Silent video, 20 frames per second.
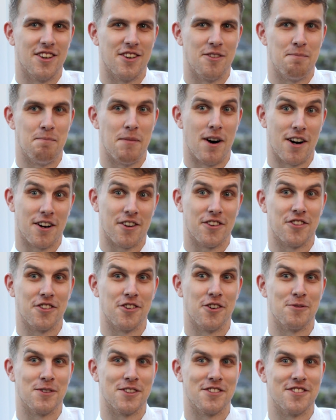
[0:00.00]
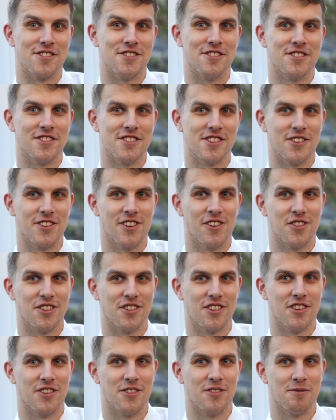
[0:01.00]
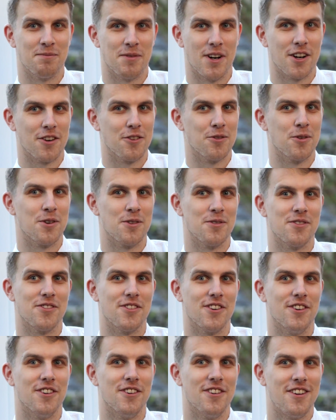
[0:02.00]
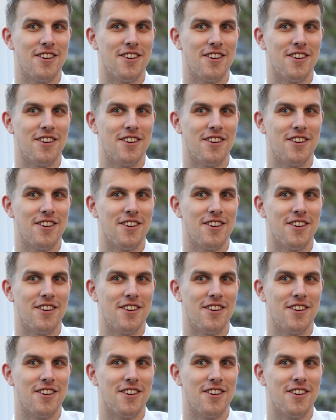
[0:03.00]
Mark had told me to do it. Obviously, Mark had run it before.